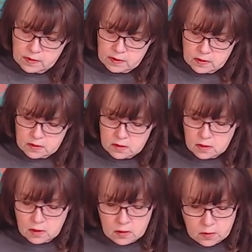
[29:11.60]

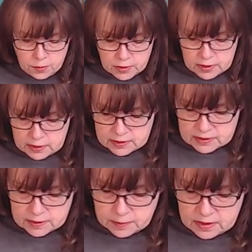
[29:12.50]
So pretty. It's
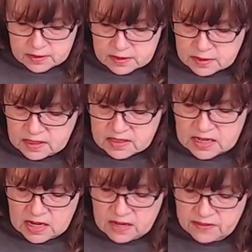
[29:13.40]
a it's it's
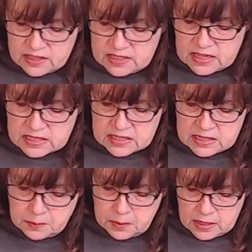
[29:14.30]
kind of a
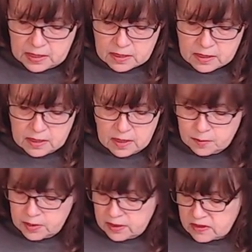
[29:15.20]
dusty pink,
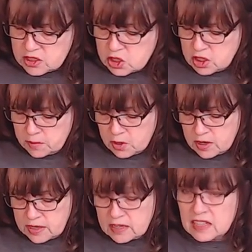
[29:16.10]
but the shimmer
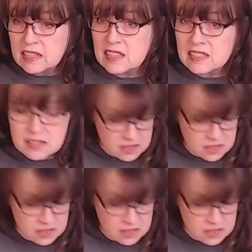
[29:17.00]
in it is